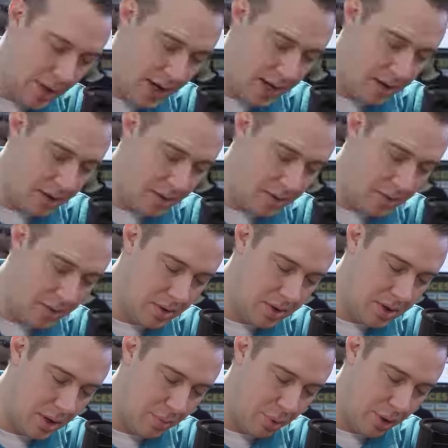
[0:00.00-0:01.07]
ahead and
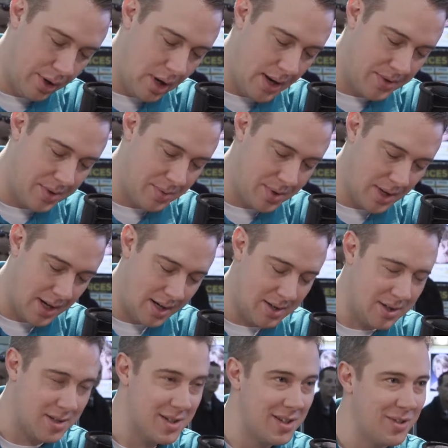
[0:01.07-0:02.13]
start printing off some
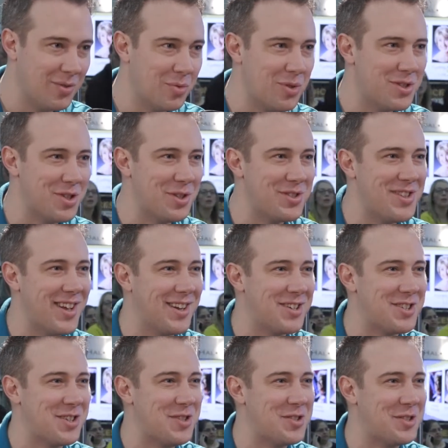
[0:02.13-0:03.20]
songs that say results, not
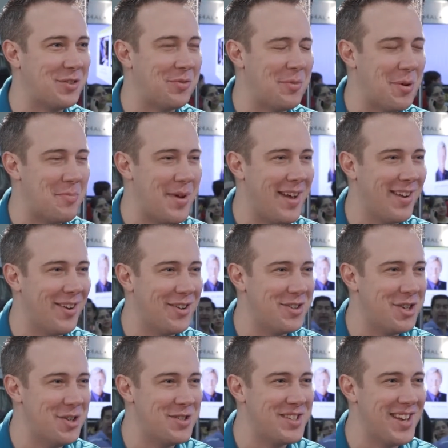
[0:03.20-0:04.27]
excuses for my band on
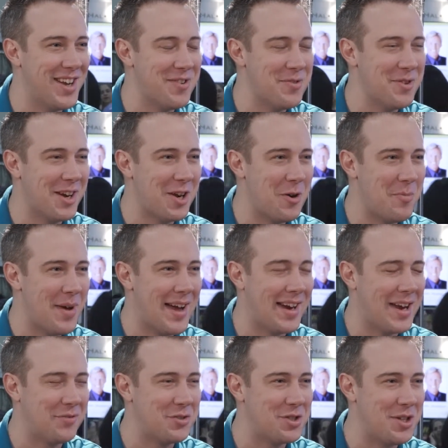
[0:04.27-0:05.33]
Tuesday when well, we go back after